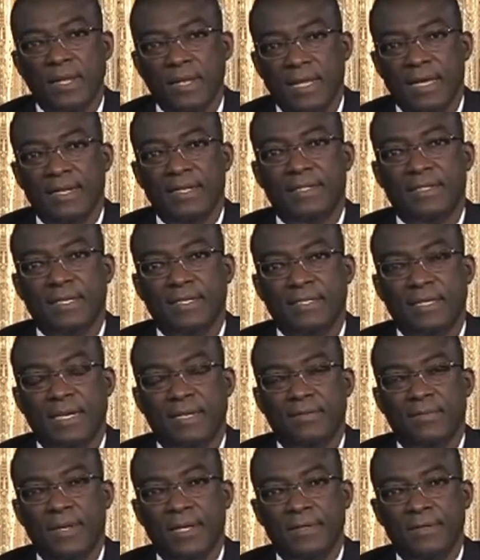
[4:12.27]
Ladies and
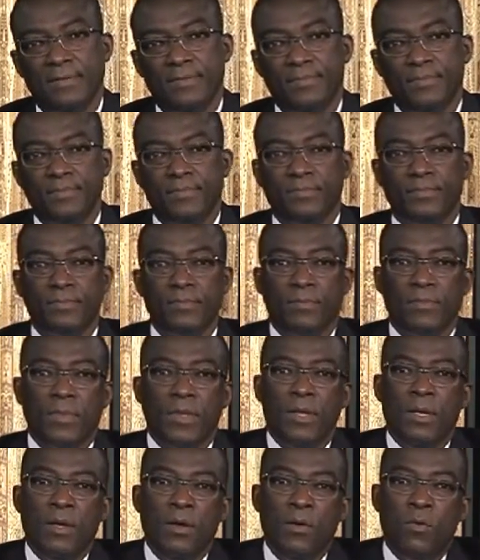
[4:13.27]
gentlemen,
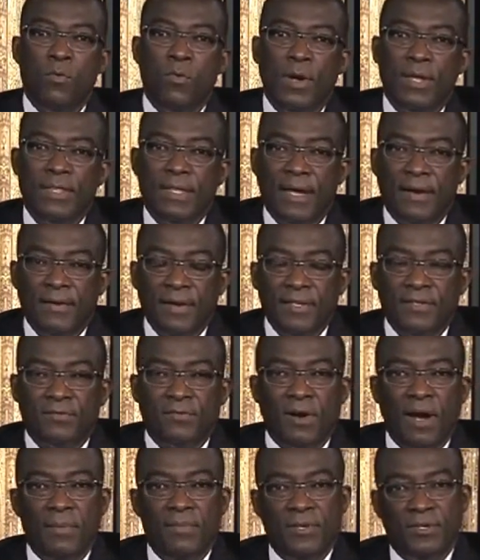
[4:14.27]
when there
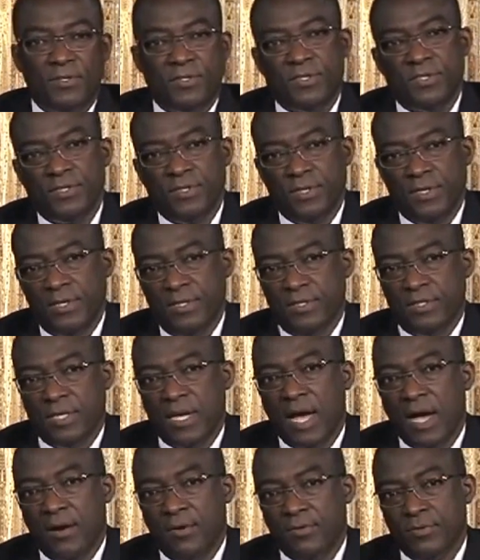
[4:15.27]
is rubbish in
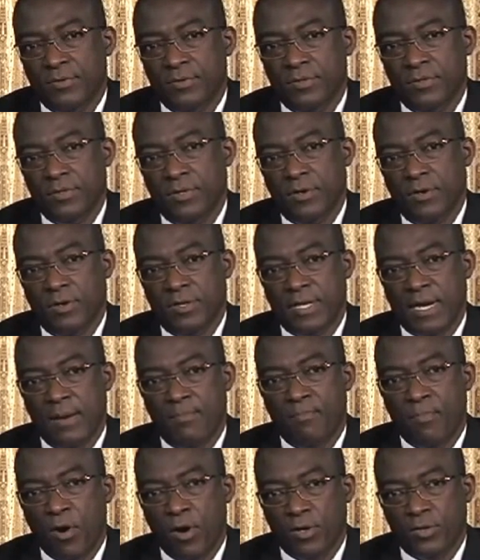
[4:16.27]
town or there
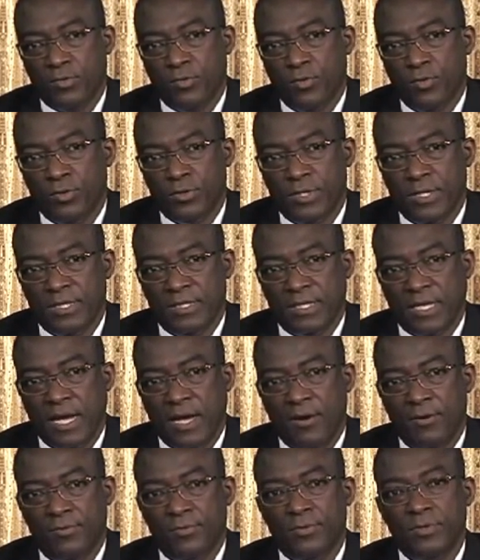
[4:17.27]
are potholes in
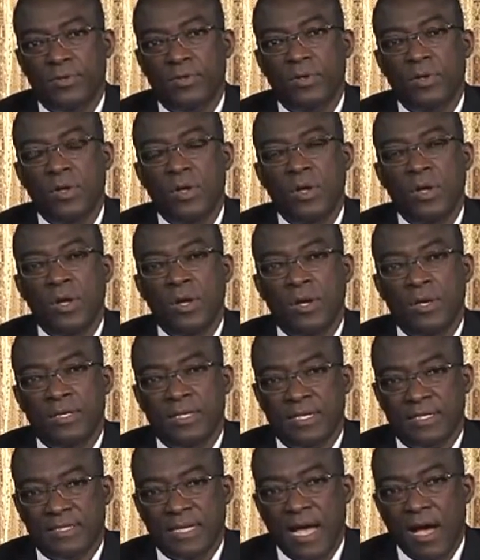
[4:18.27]
town,
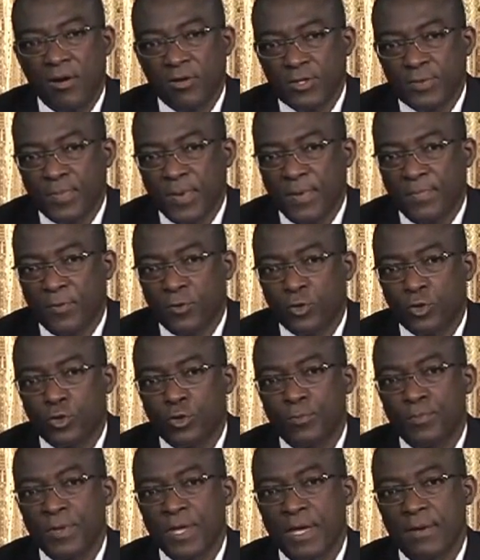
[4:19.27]
the townspeople
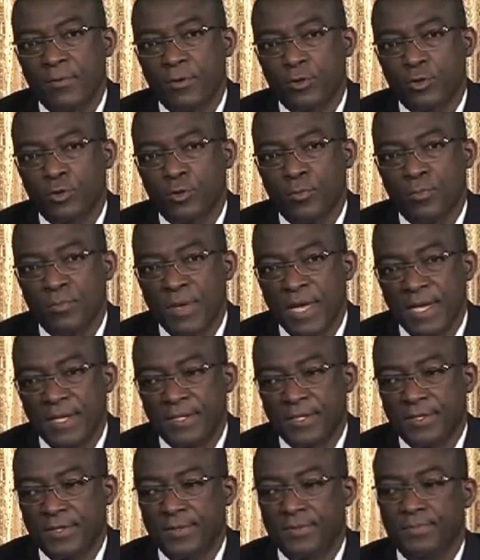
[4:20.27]
should be able to
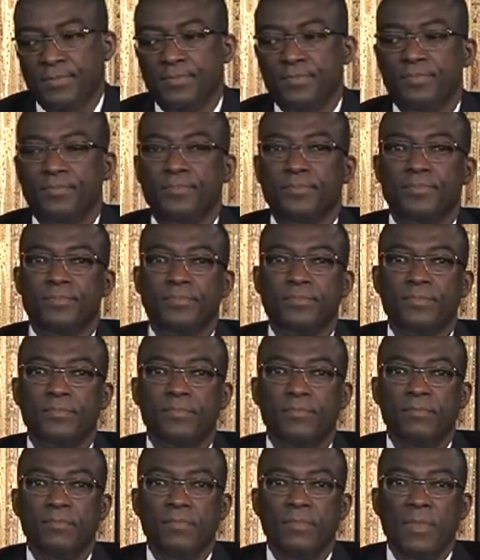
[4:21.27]
meet
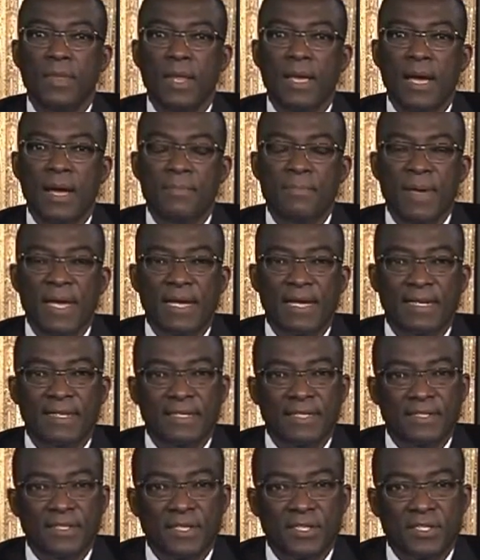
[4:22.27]
and make a
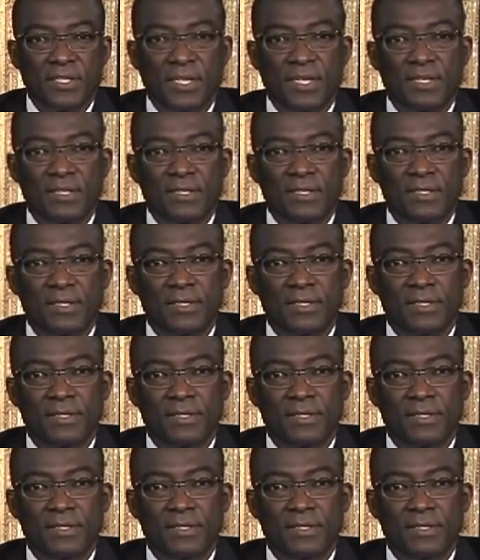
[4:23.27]
decision